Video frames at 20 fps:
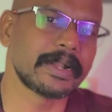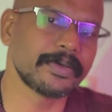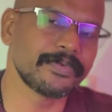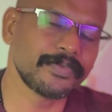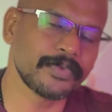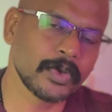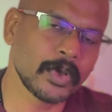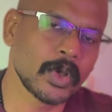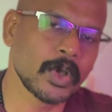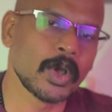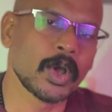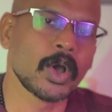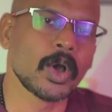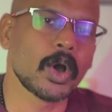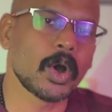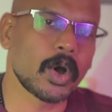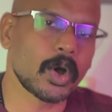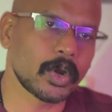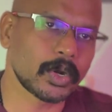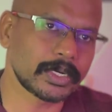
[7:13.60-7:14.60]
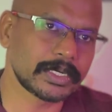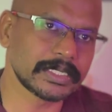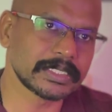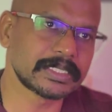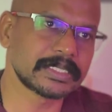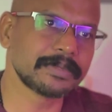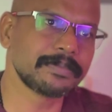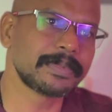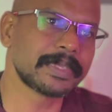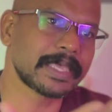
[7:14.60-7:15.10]
of
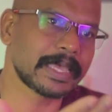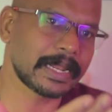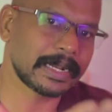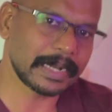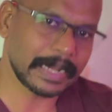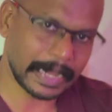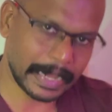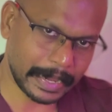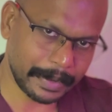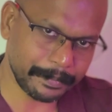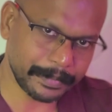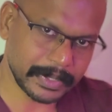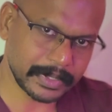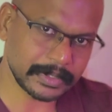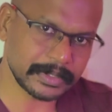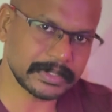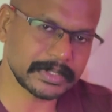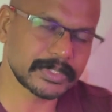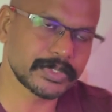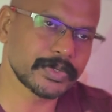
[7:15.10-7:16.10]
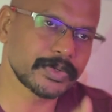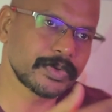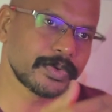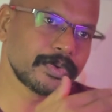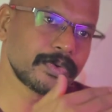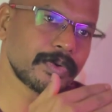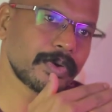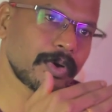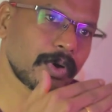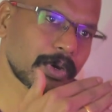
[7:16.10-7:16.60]
autism can happen.
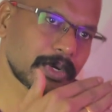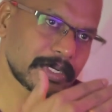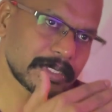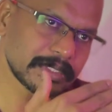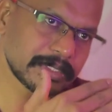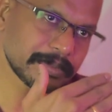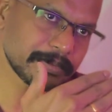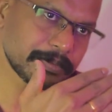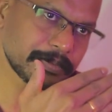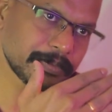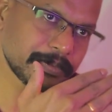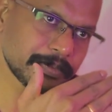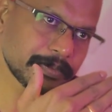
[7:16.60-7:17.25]
So autism